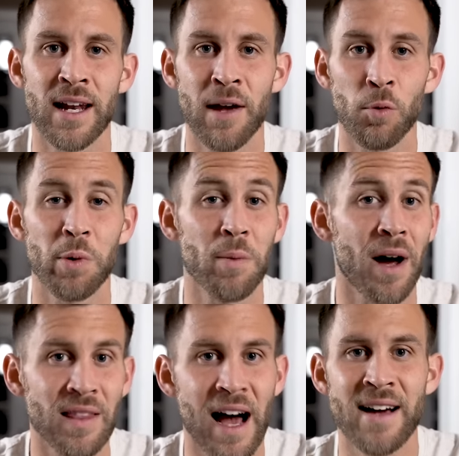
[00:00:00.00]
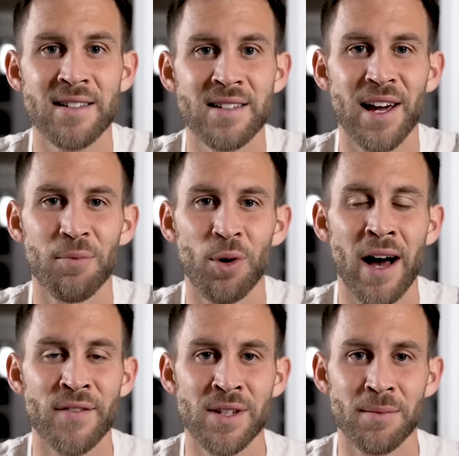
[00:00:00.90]
and it will be my last and we'll
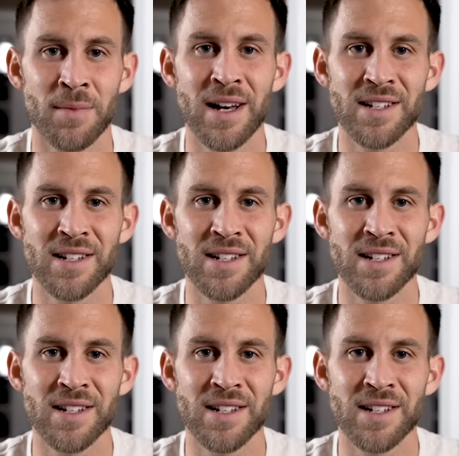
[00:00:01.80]
have some